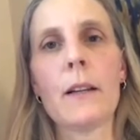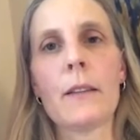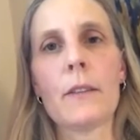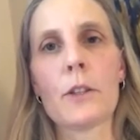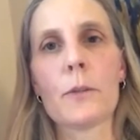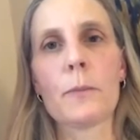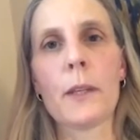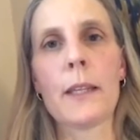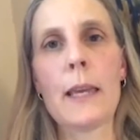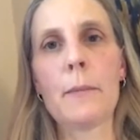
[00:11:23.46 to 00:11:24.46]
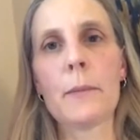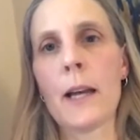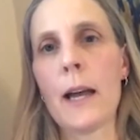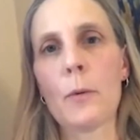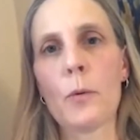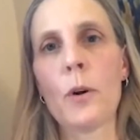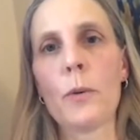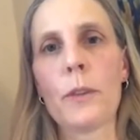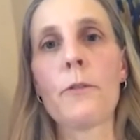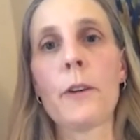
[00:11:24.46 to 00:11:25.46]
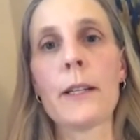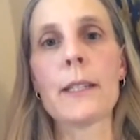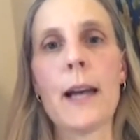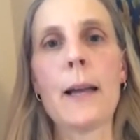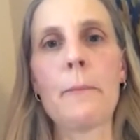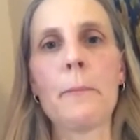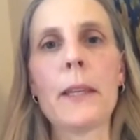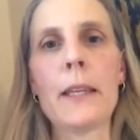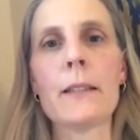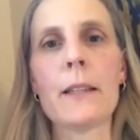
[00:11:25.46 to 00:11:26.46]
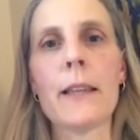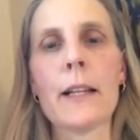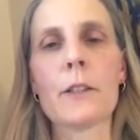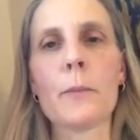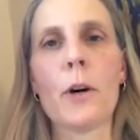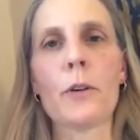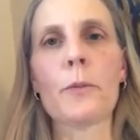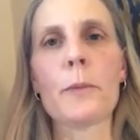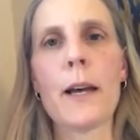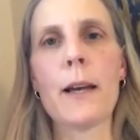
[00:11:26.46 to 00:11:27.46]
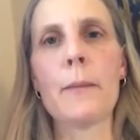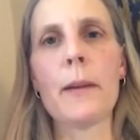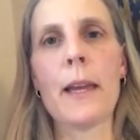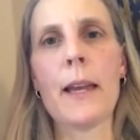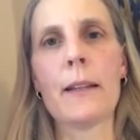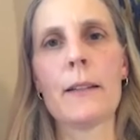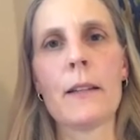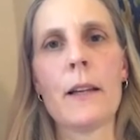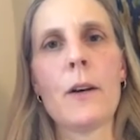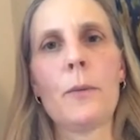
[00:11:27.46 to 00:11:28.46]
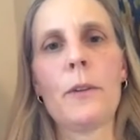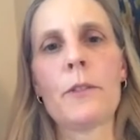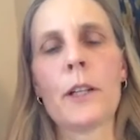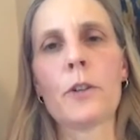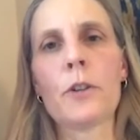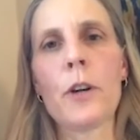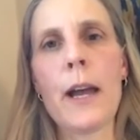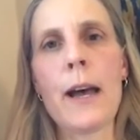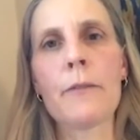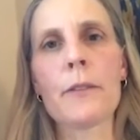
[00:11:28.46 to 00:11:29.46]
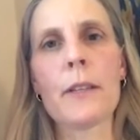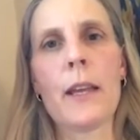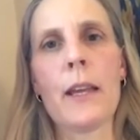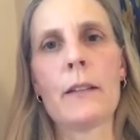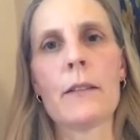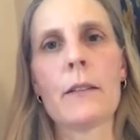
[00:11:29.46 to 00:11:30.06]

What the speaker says: the game time, quote, the fun time into that small group time. And we've done crafts and